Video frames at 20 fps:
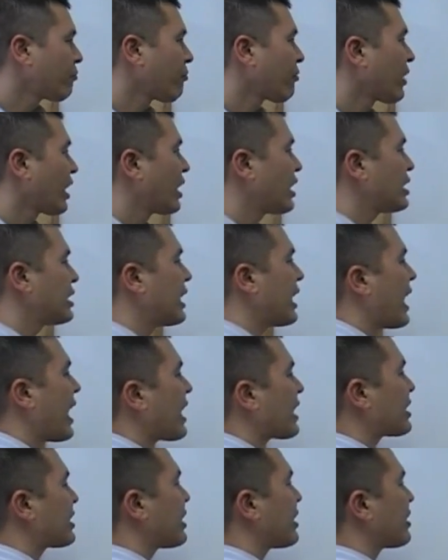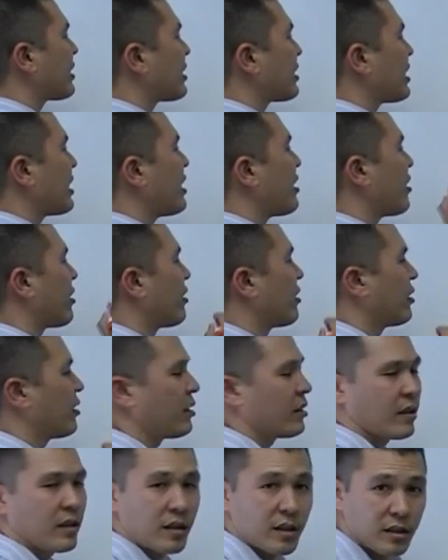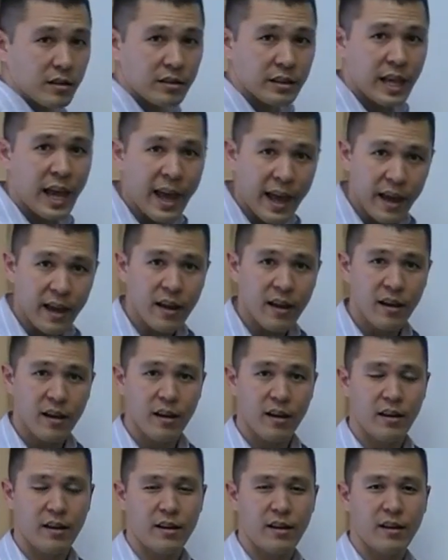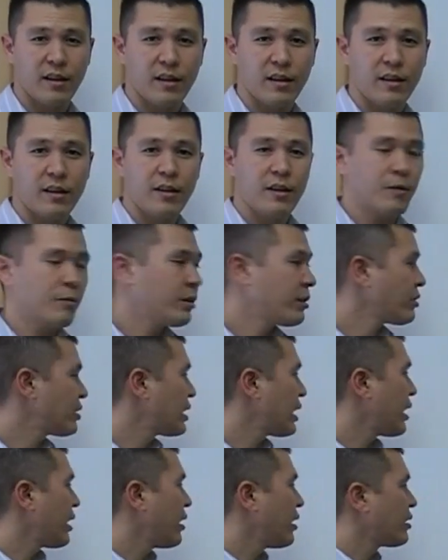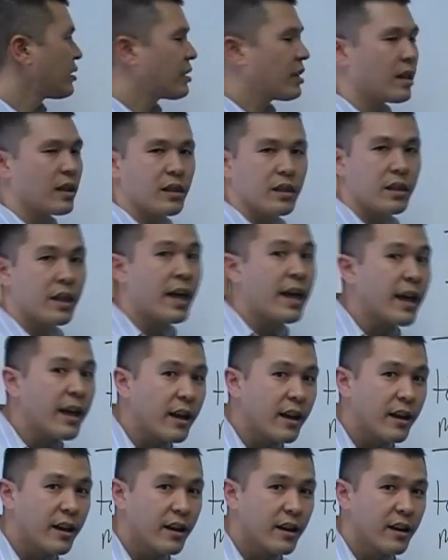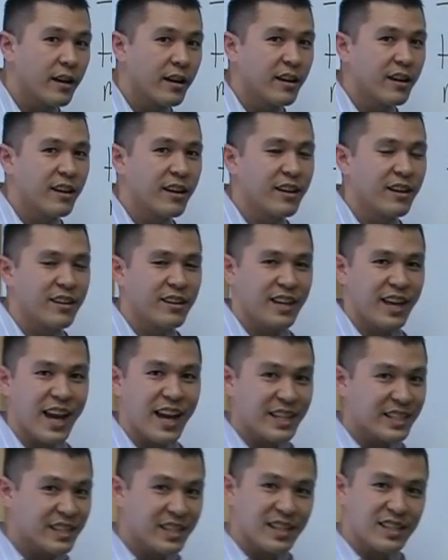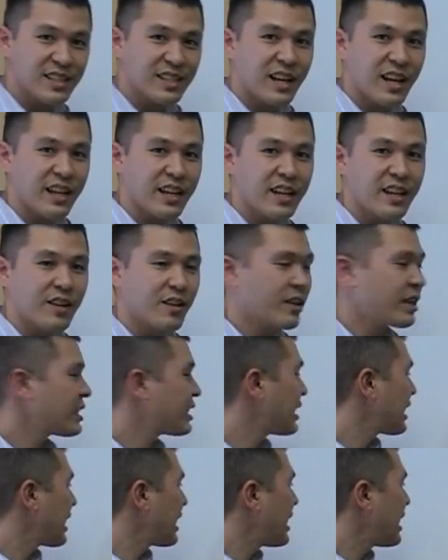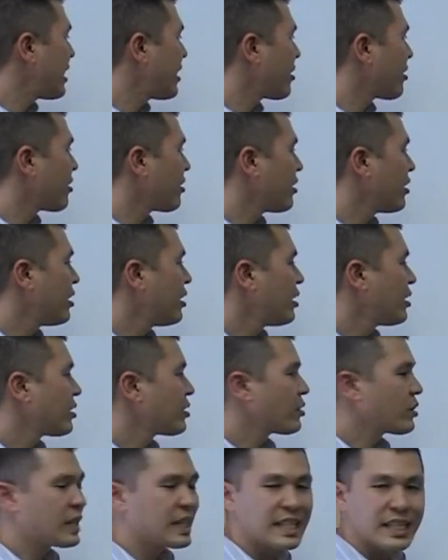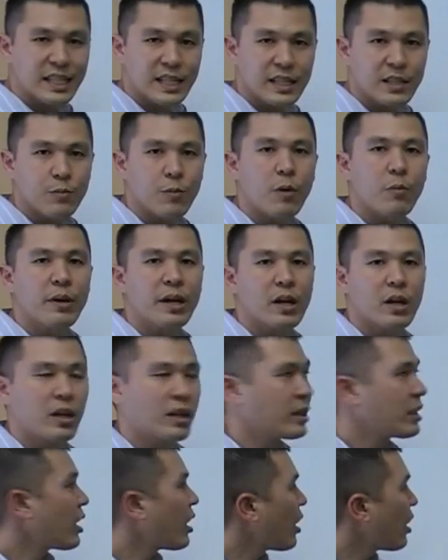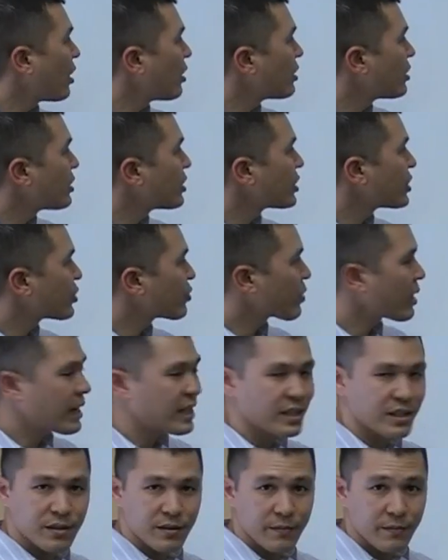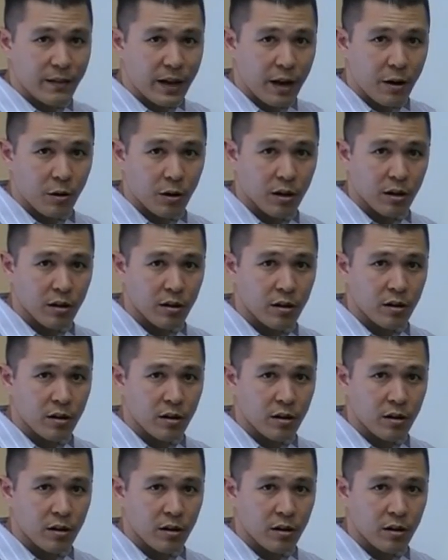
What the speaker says: Because the accent is here. Te. We don't say tele. The accent's not here. It's here. So this is what we call an unstressed vowel.